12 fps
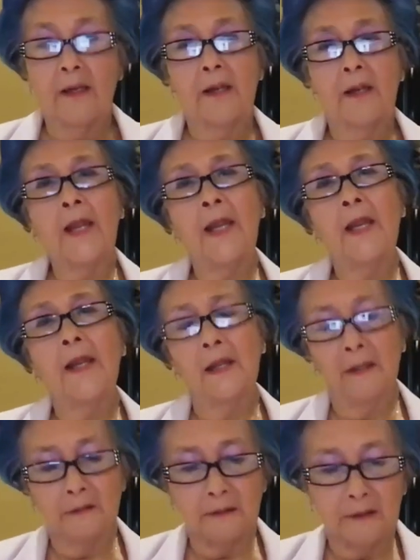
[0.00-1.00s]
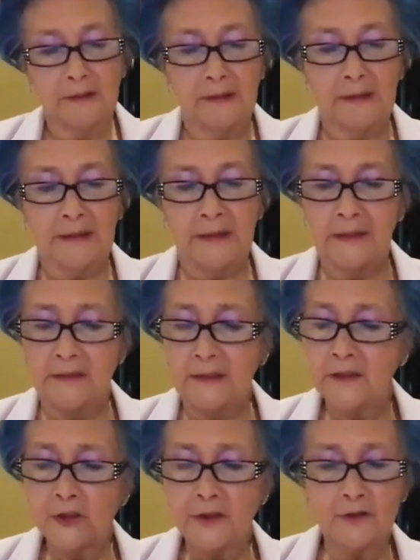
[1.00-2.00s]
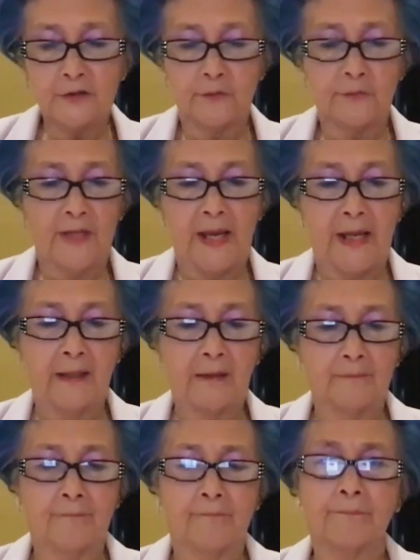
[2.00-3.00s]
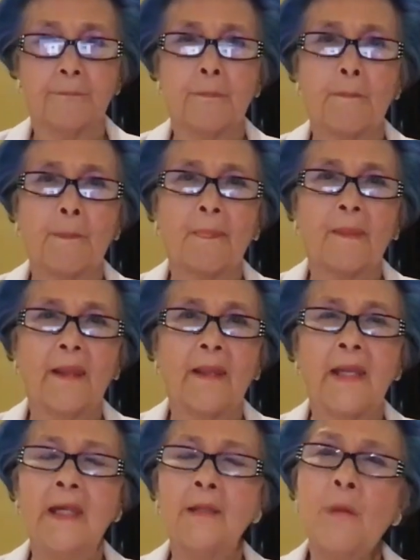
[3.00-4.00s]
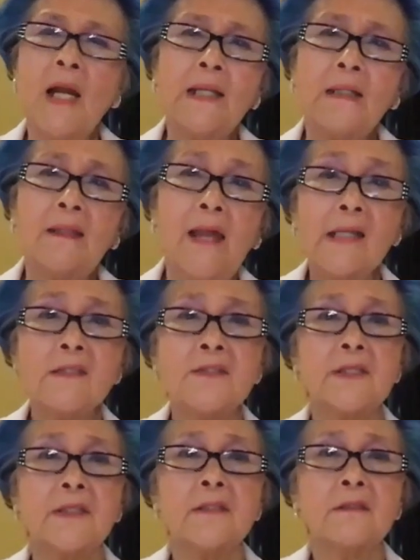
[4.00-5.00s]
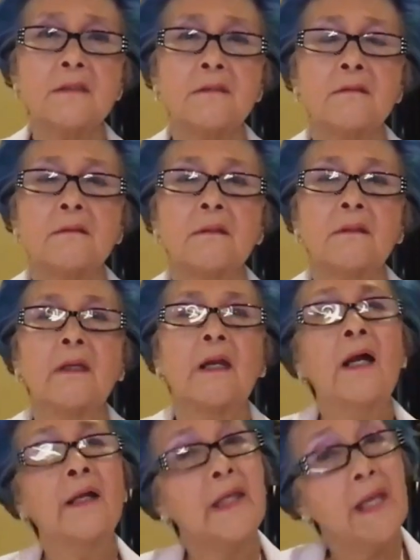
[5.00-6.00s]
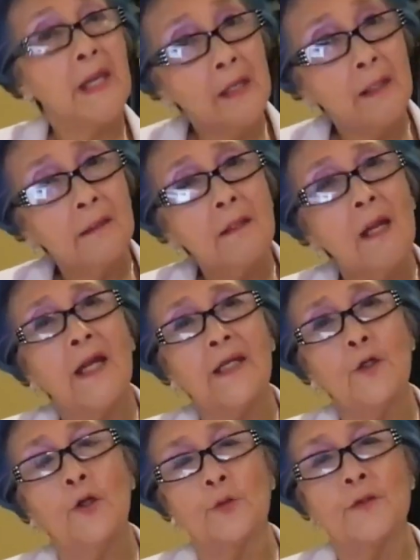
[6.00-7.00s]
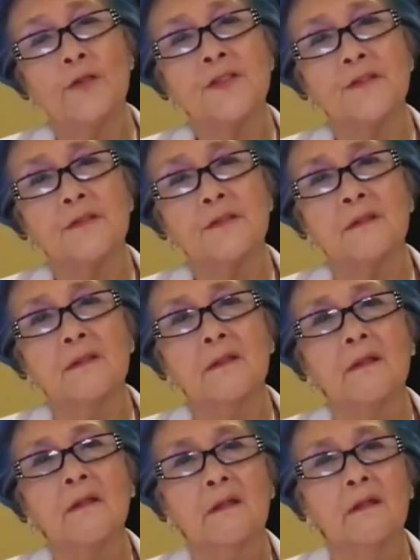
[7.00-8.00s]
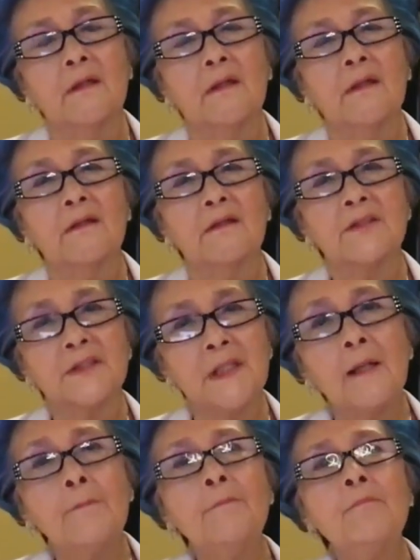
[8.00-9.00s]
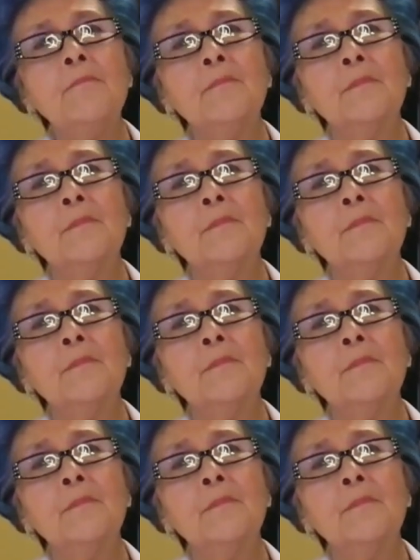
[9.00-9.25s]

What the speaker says: And in addition to that, in my classes, again, I noticed some